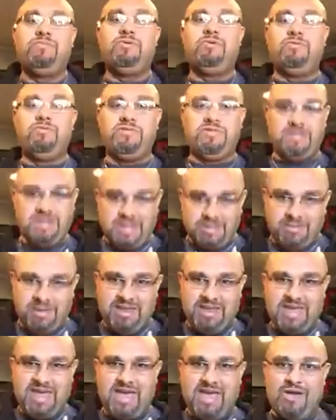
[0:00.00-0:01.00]
You see
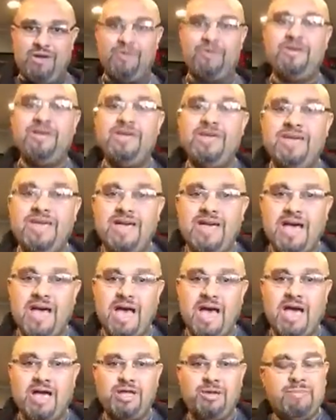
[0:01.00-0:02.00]
me now.
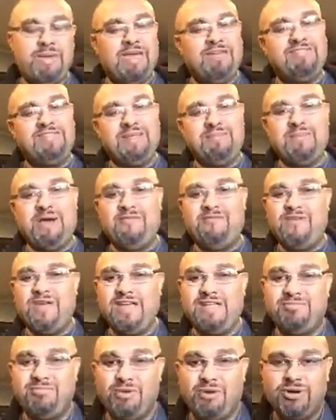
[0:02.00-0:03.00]
You may have seen my
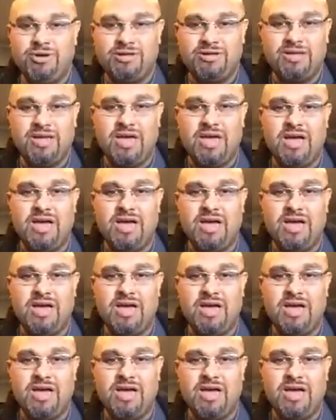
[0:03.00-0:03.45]
Facebook,